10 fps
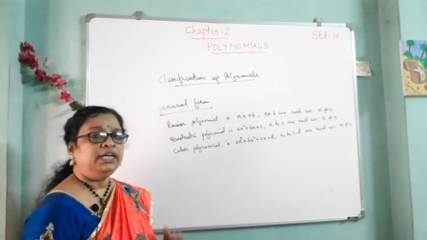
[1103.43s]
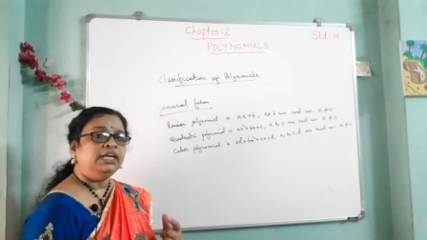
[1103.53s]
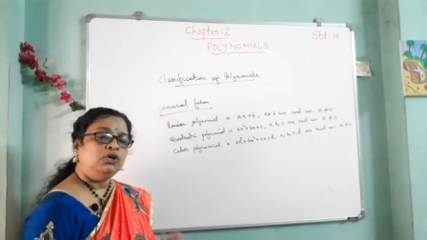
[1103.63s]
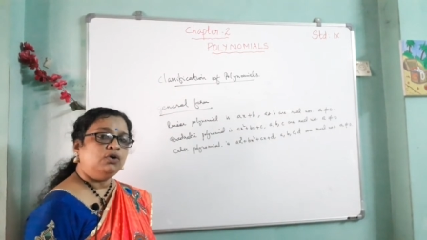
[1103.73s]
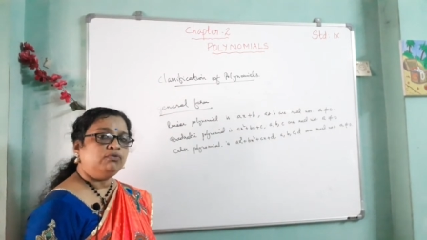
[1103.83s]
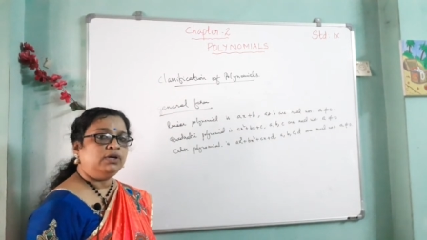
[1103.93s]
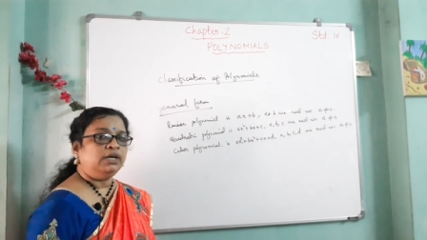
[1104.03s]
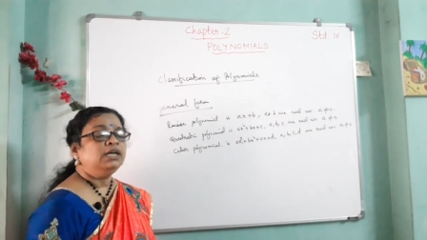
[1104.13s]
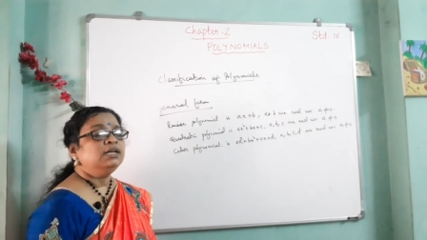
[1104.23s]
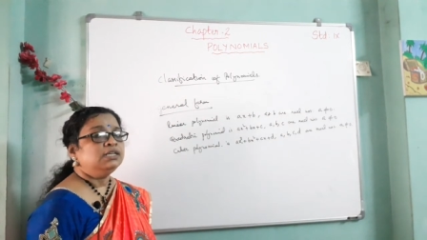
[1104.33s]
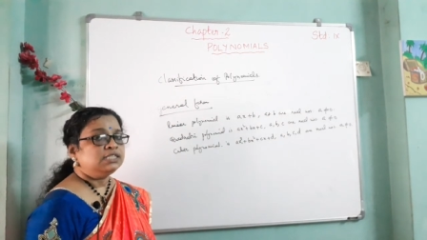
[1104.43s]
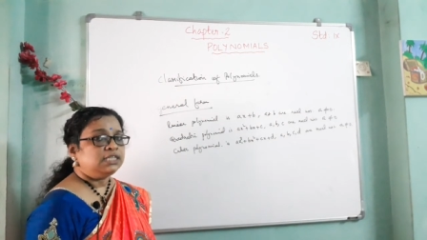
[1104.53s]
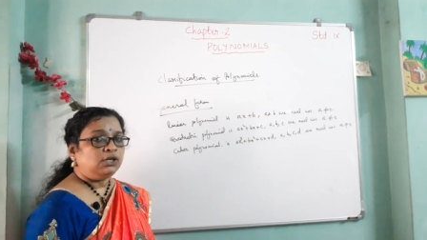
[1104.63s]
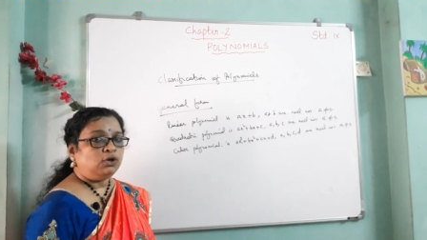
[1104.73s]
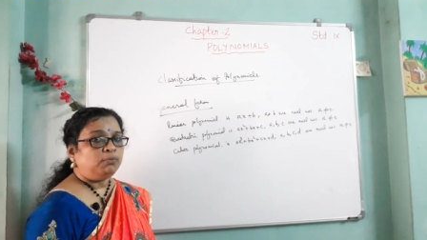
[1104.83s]
Degree of a
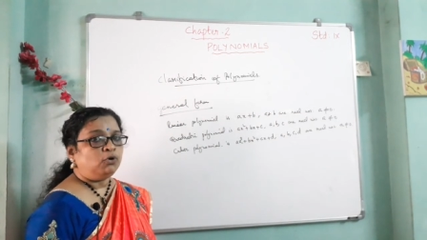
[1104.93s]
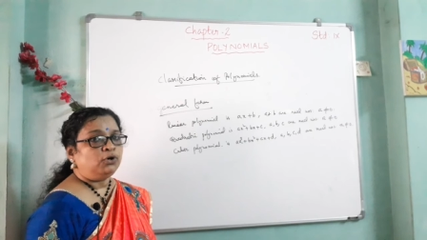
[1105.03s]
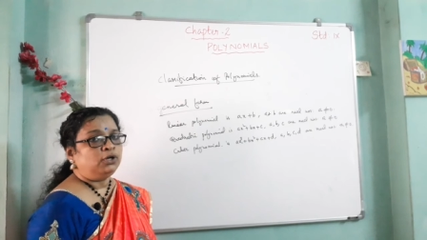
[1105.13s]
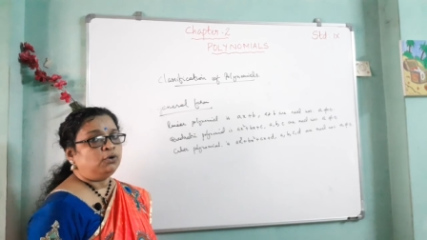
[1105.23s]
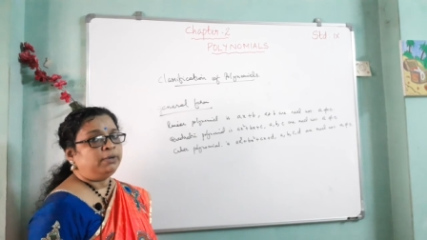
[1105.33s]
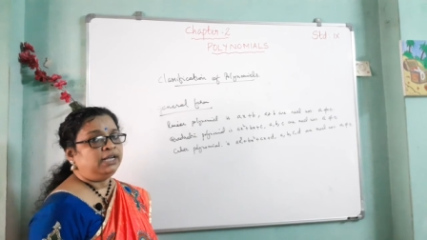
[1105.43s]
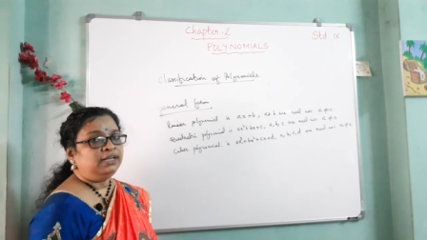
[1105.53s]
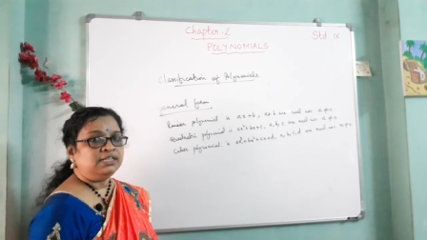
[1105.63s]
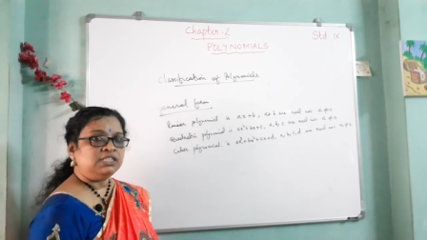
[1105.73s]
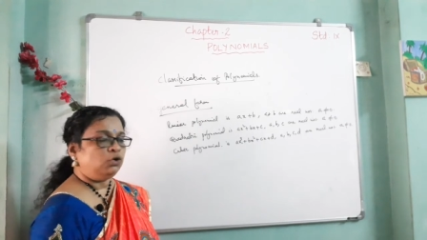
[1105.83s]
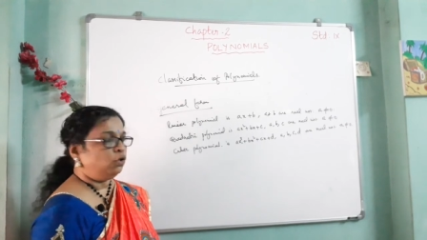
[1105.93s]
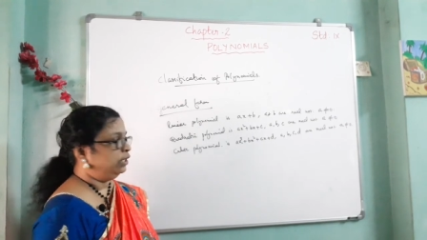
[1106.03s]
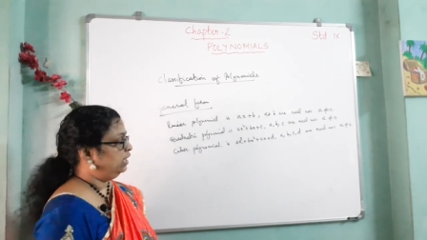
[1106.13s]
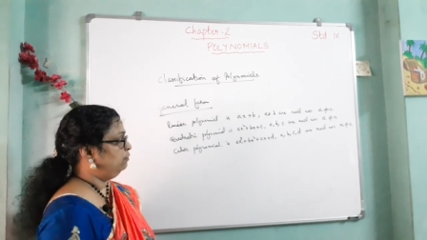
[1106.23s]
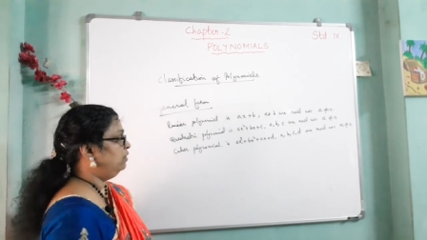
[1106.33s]
0 polynomial is
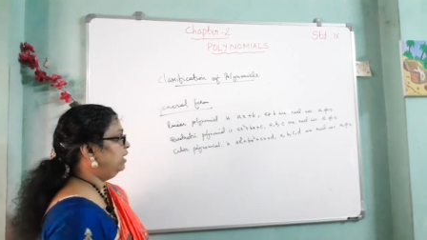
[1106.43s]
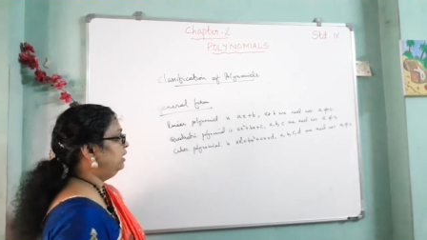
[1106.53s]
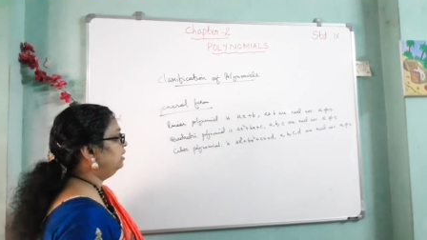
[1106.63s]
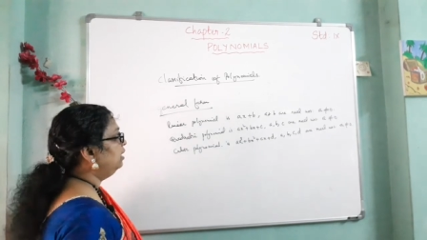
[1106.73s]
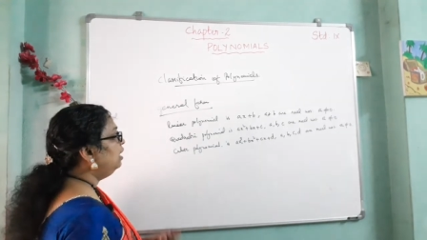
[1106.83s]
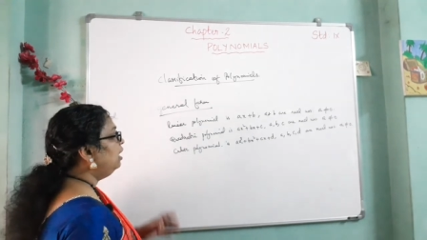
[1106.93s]
not defined,